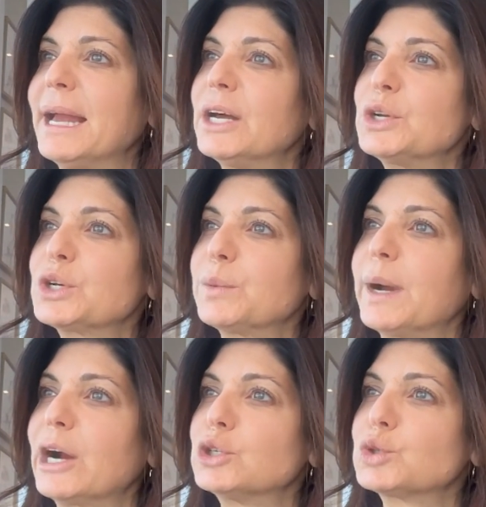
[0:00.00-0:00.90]
my
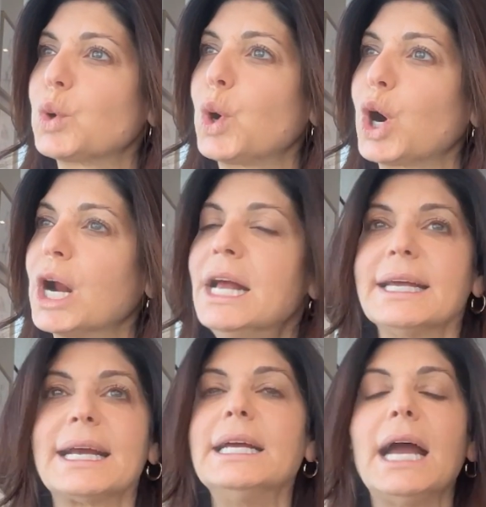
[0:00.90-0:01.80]
underwear drawer.
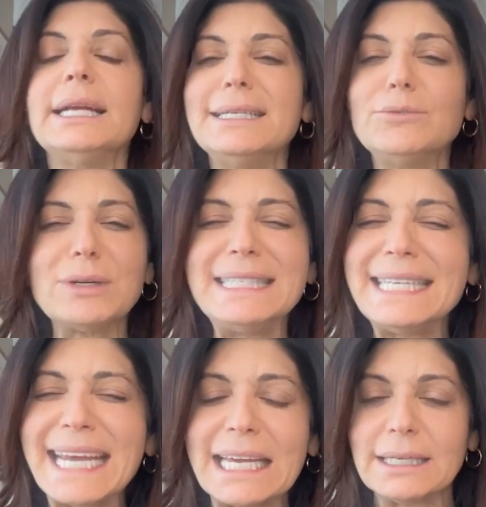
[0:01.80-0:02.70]
Like I did
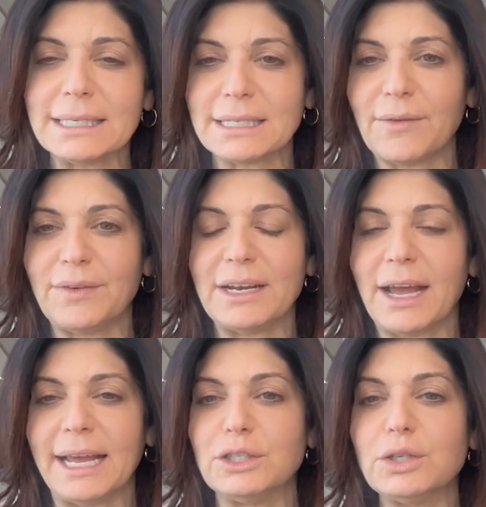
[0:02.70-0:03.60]
ridiculous stuff at
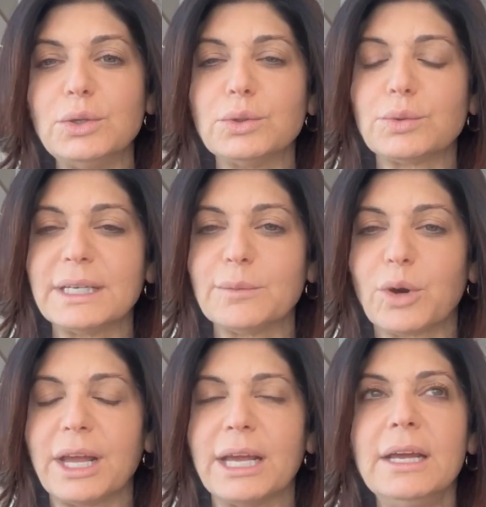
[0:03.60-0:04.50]
night, 2, 3 in the
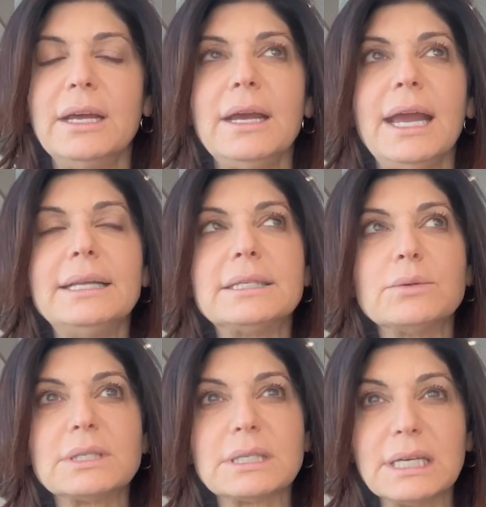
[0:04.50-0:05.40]
morning. And
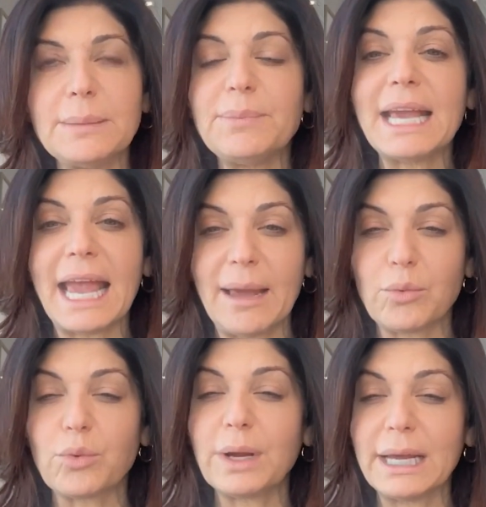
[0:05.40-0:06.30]
so sleep
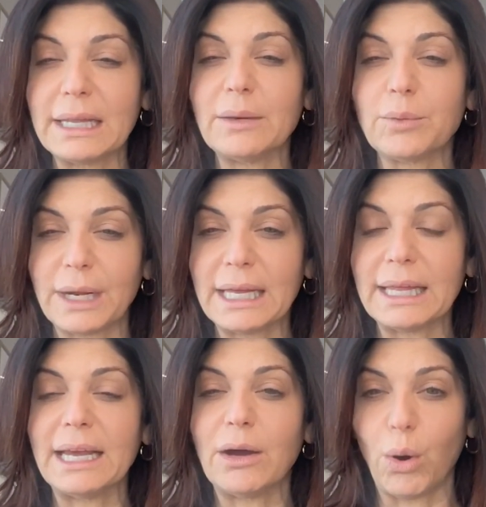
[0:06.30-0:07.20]
became really,
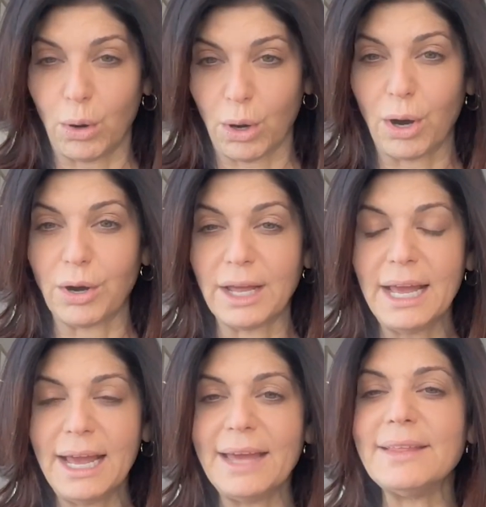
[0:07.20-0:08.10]
really hard.
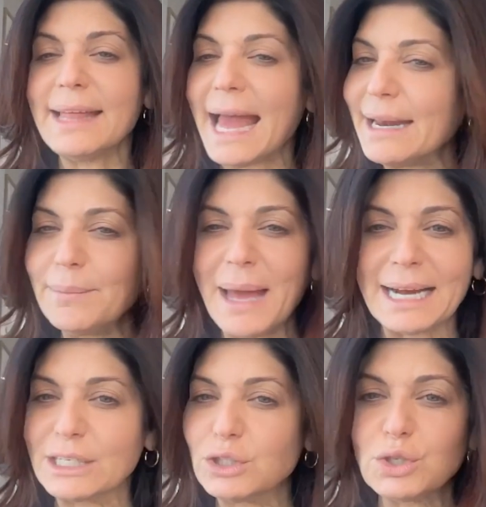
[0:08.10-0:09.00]
And then that
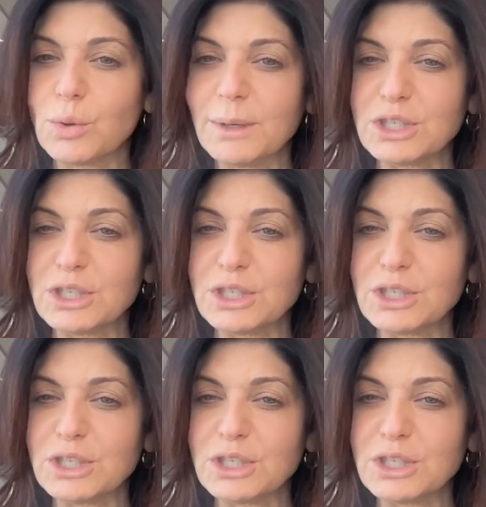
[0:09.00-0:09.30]
impacted so